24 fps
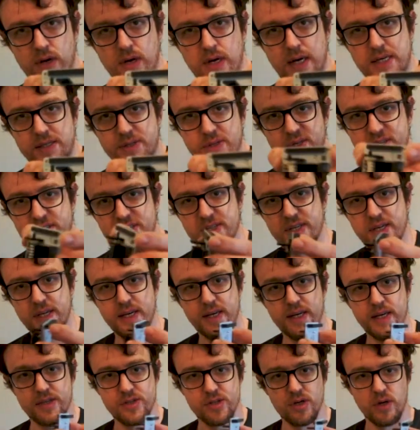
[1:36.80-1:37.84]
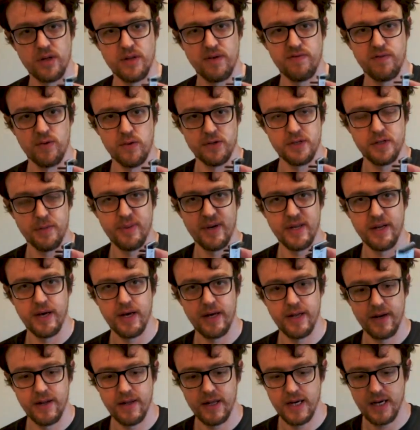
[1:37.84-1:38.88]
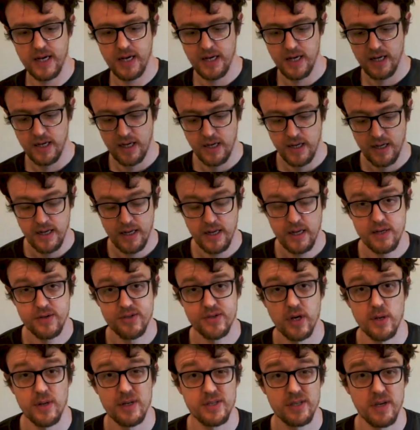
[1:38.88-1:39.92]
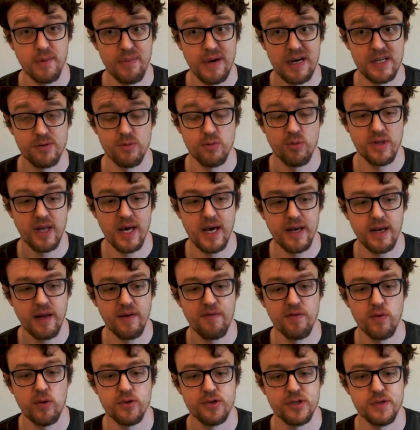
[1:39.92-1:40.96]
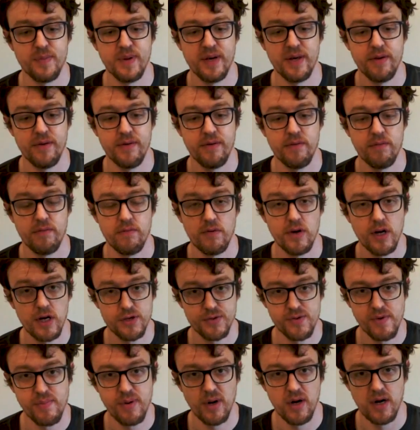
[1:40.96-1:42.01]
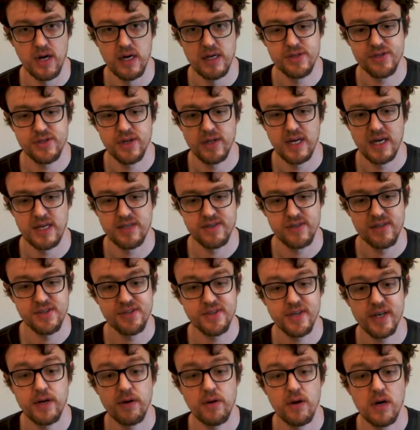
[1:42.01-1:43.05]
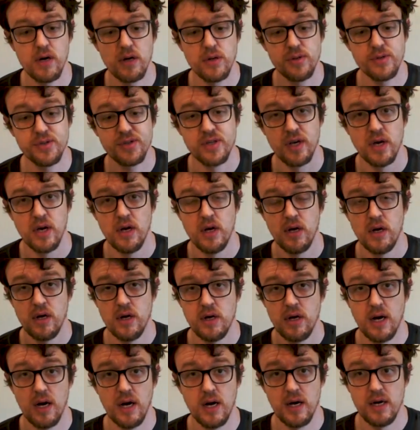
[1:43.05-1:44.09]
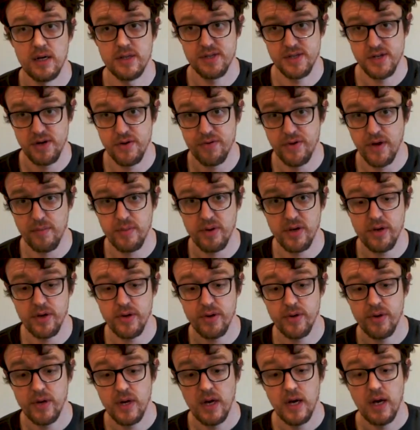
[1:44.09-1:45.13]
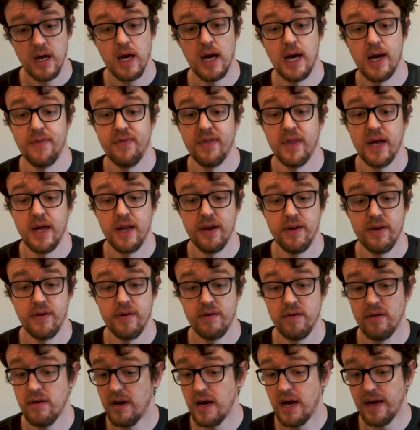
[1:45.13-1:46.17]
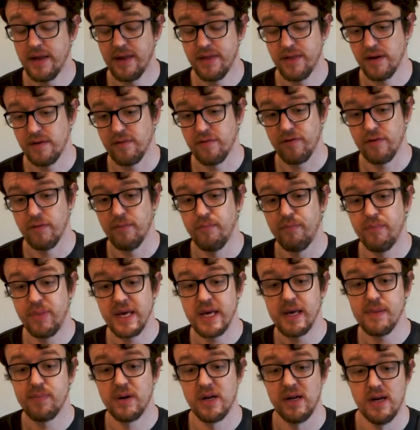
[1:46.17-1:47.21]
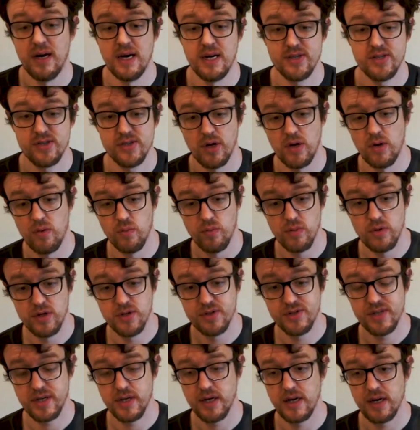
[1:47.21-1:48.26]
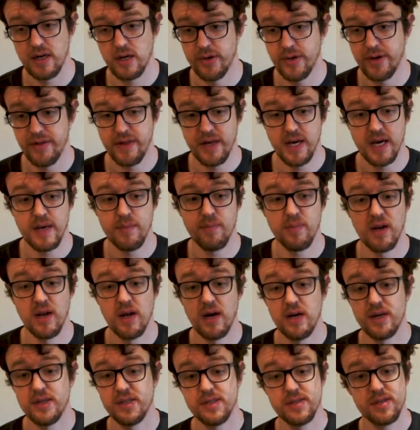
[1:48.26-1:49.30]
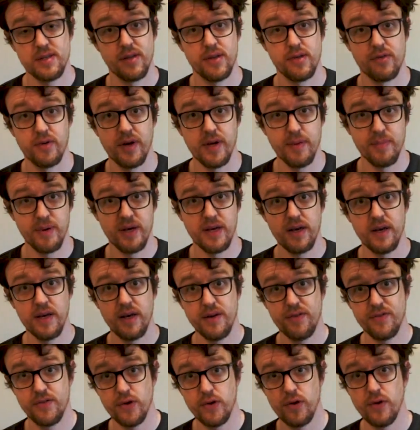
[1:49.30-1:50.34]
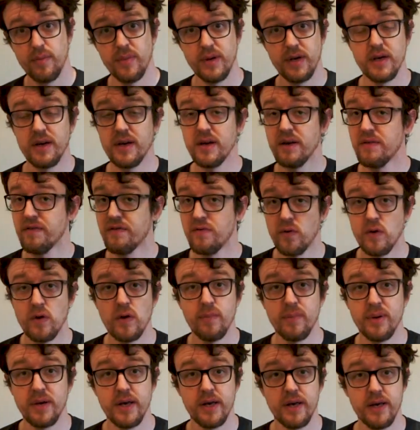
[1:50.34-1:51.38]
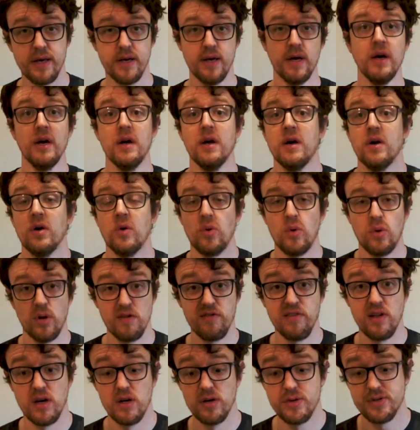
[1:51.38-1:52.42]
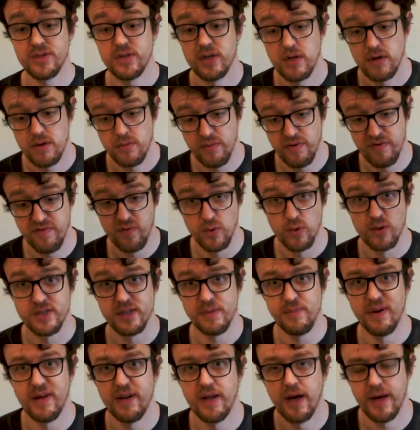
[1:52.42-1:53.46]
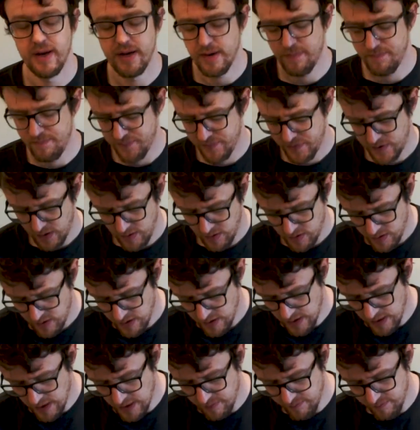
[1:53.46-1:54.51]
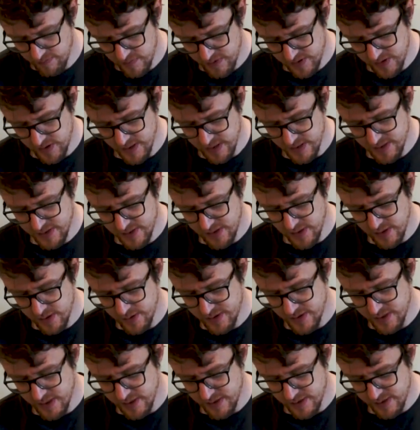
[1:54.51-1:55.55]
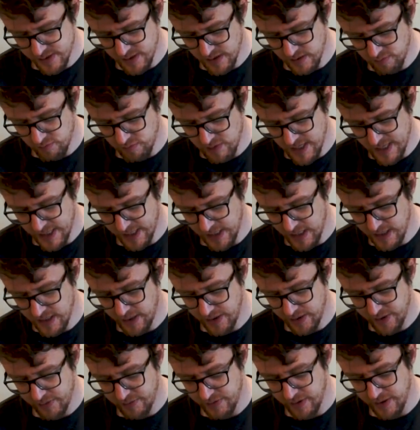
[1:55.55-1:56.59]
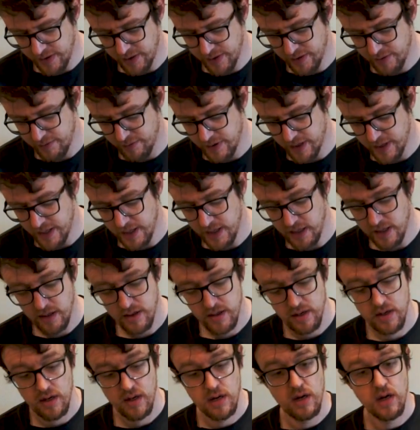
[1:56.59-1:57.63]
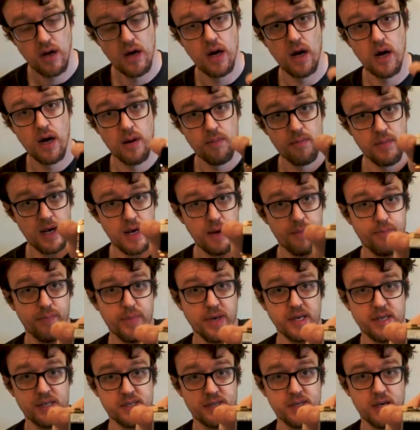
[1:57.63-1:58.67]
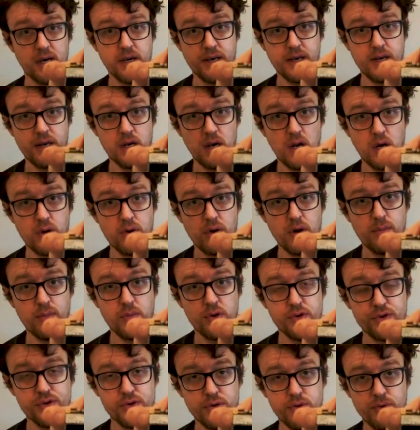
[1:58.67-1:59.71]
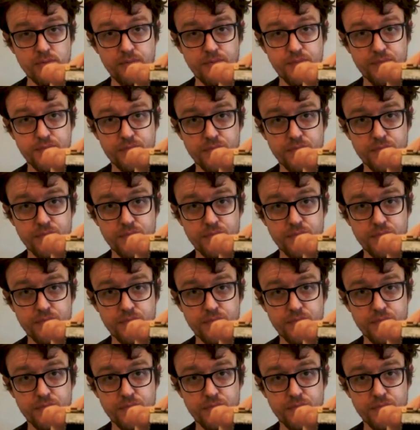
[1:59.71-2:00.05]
As you can see, it's got the 40-pin header there. So it's compatible with any 40-pin Raspberry Pi. So that's the zeros, 0W, and then anything from B plus onwards, including the A plus, 3B, 2B, 4B, all of those with 40-pin header. So this uses a Rack 833 MPCIe LoRa module.